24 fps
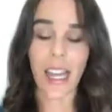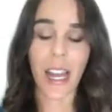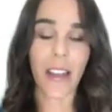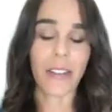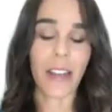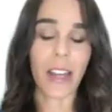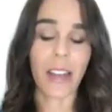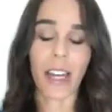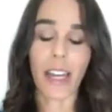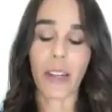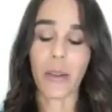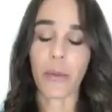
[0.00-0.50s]

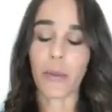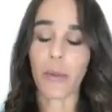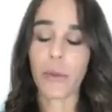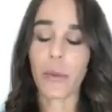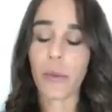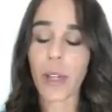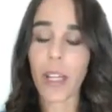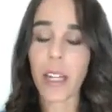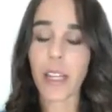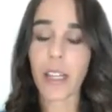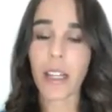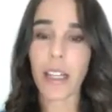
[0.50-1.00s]
having like
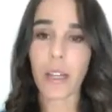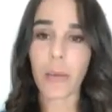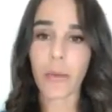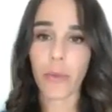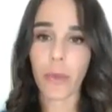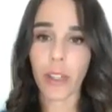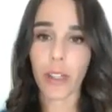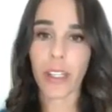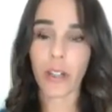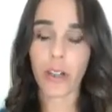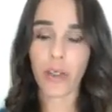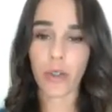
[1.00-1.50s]
really,
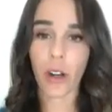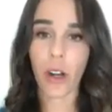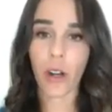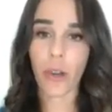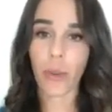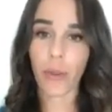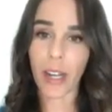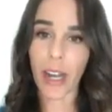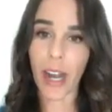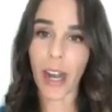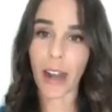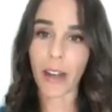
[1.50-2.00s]
really
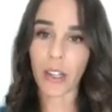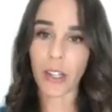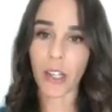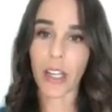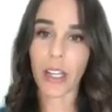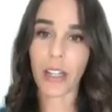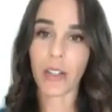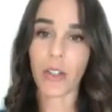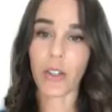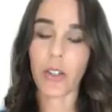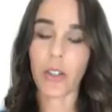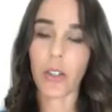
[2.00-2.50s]
strong
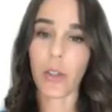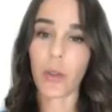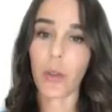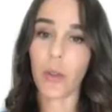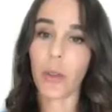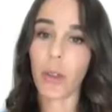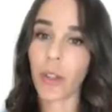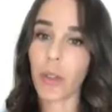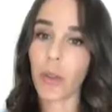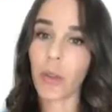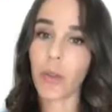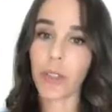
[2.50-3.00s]
reactions to
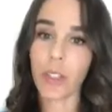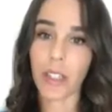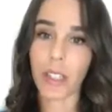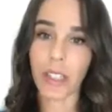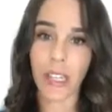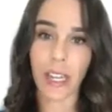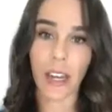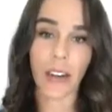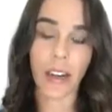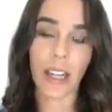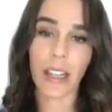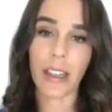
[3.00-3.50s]
gluten,
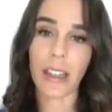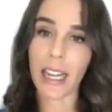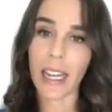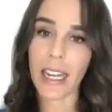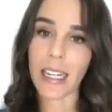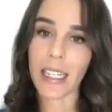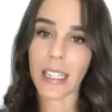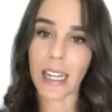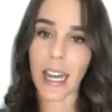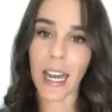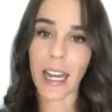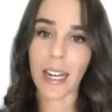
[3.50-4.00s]
dairy,
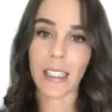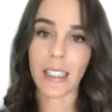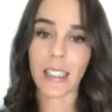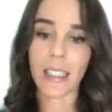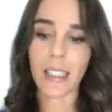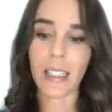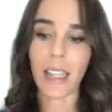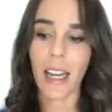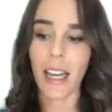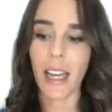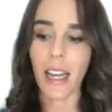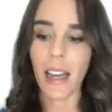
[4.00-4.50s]

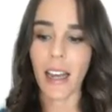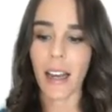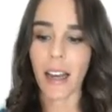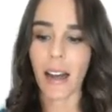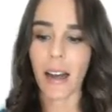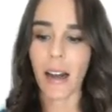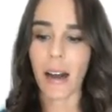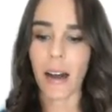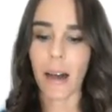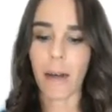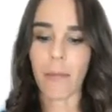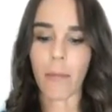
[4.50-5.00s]
latex,
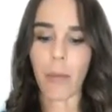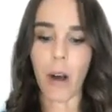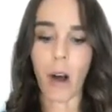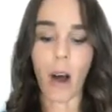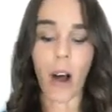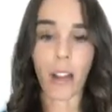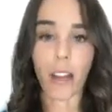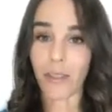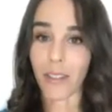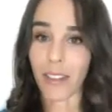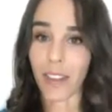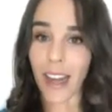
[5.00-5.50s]

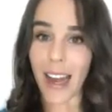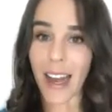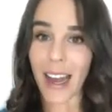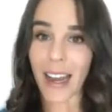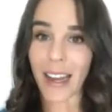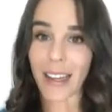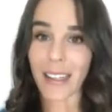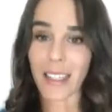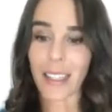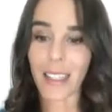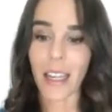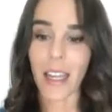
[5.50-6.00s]
all of
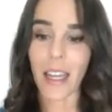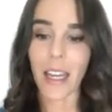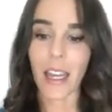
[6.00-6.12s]
that.